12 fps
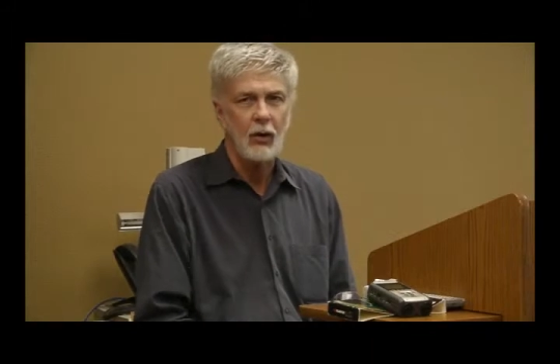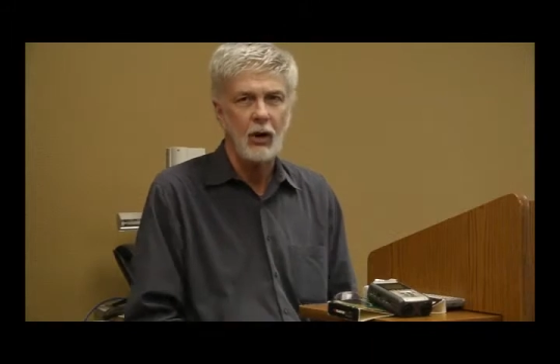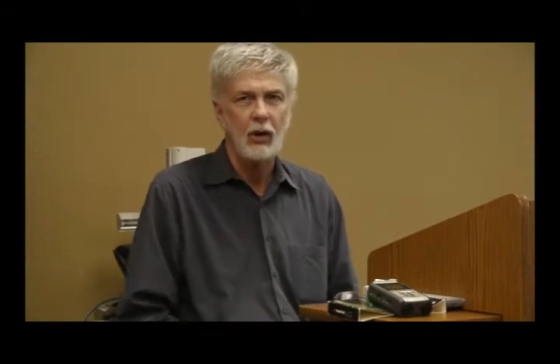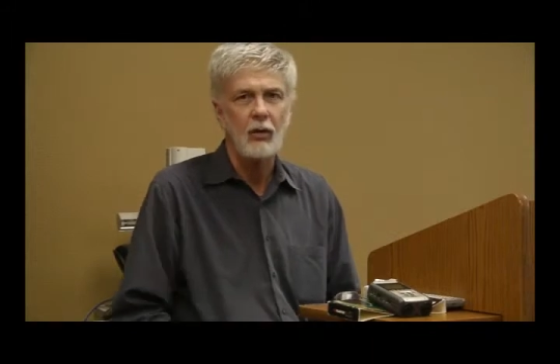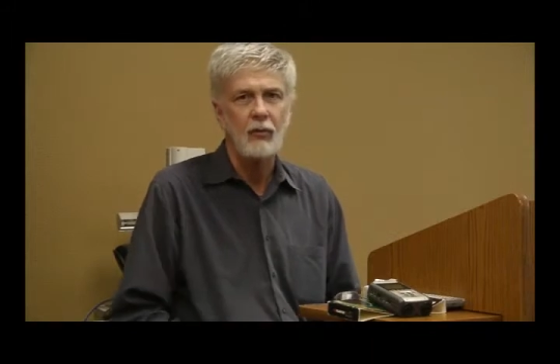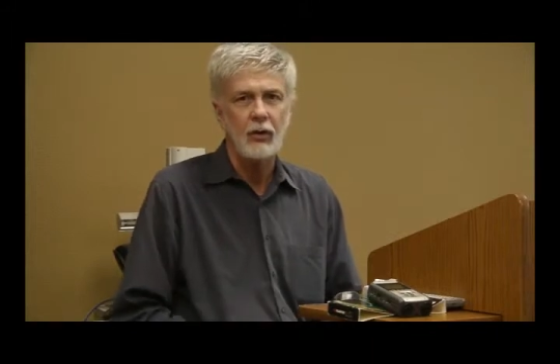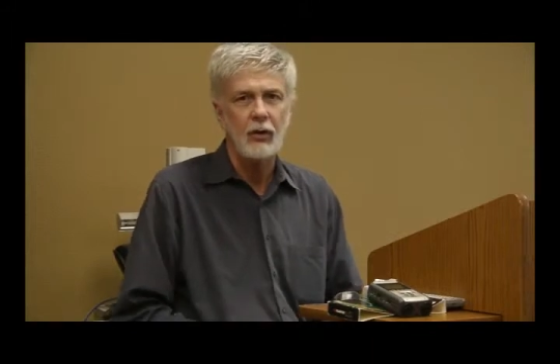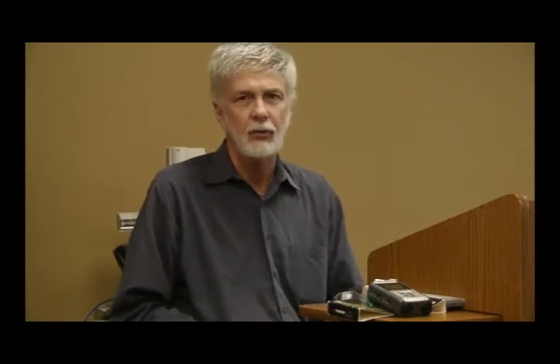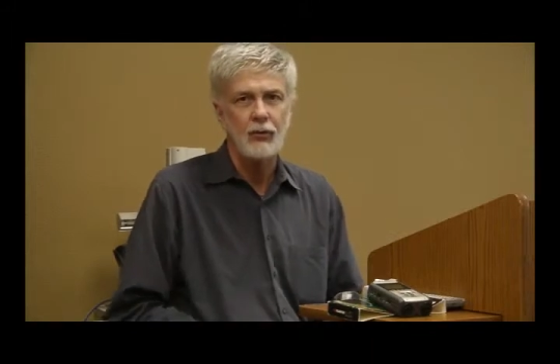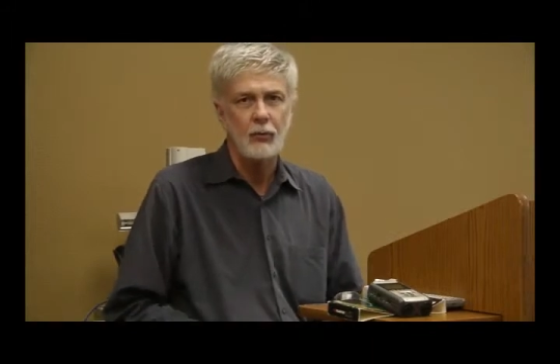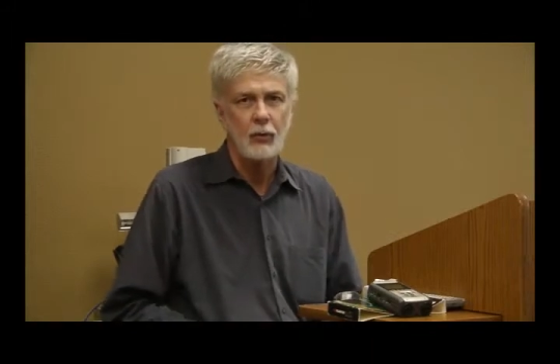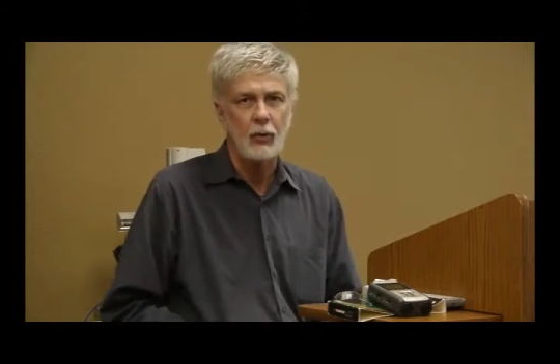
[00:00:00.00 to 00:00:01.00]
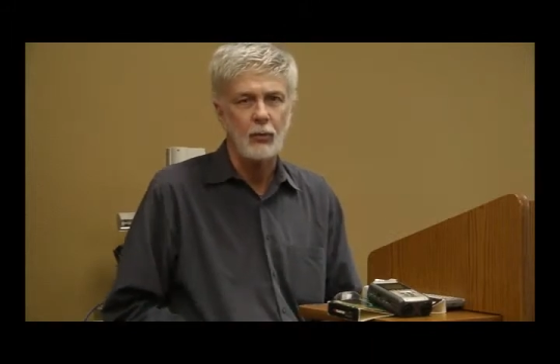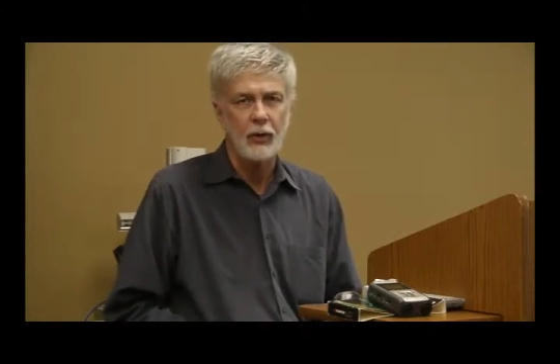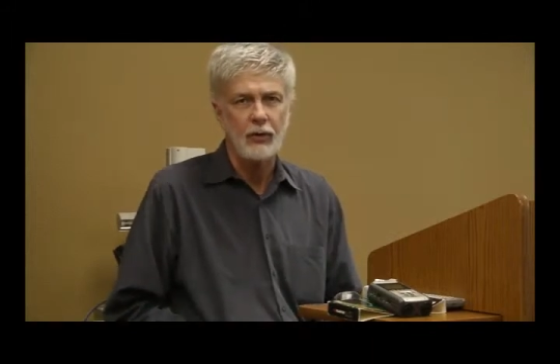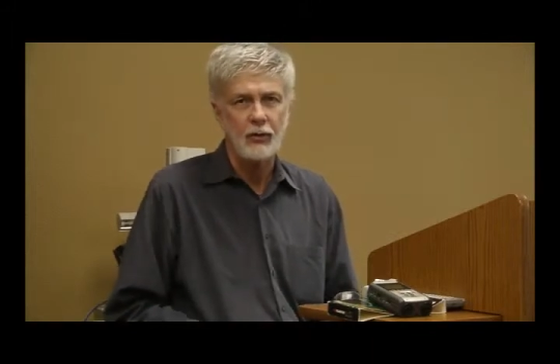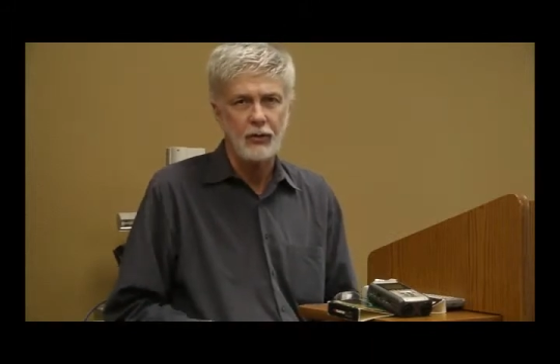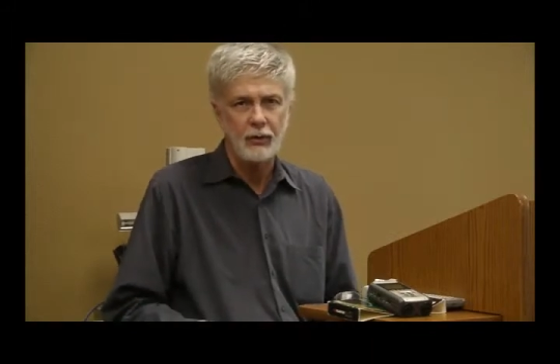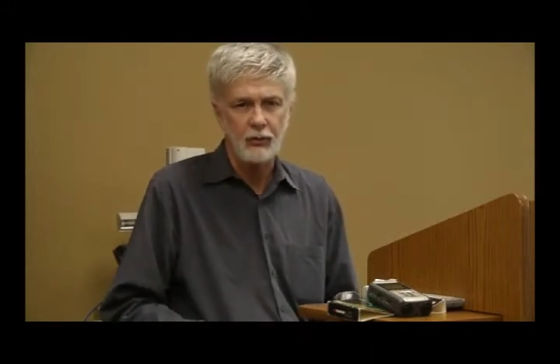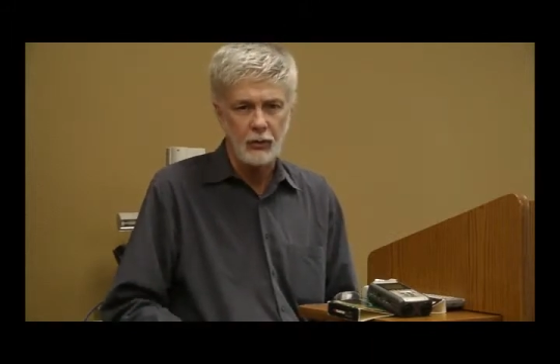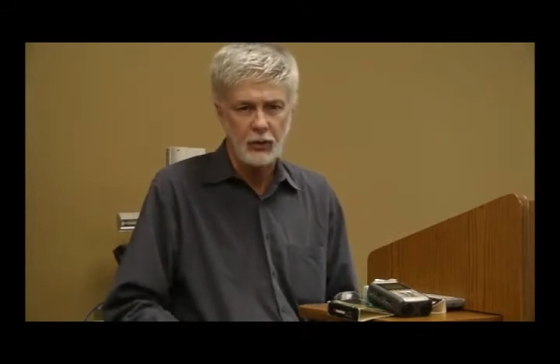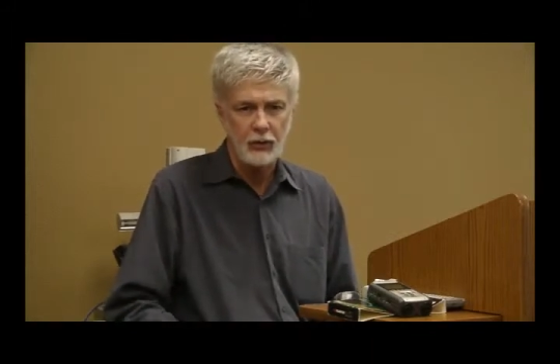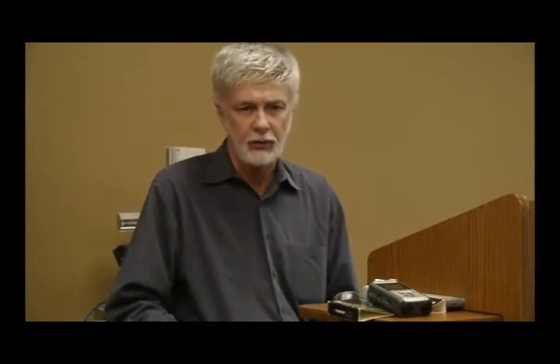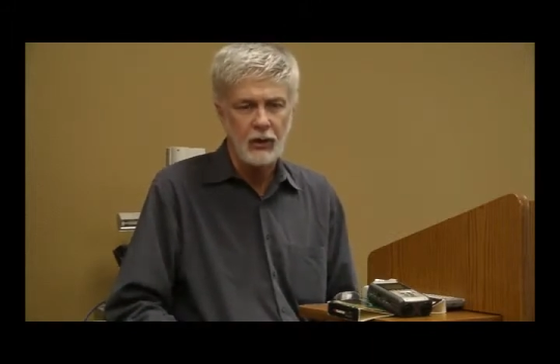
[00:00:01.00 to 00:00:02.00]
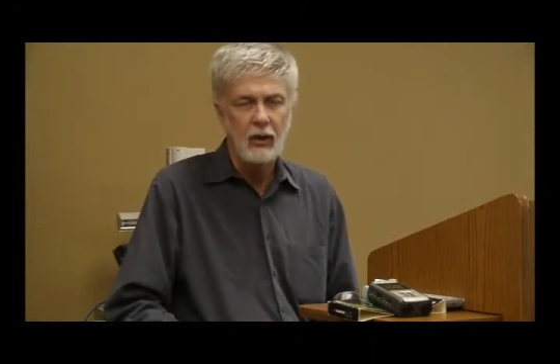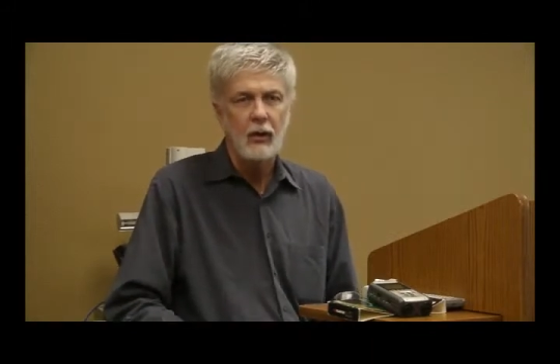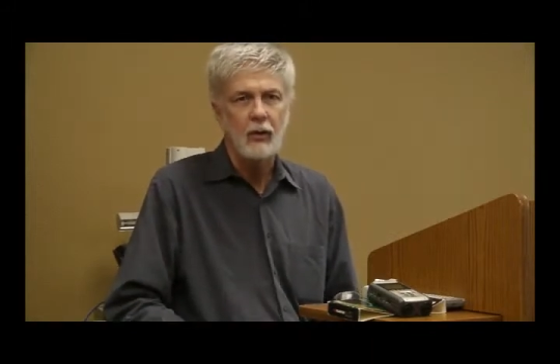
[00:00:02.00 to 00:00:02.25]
All of those were originally drugs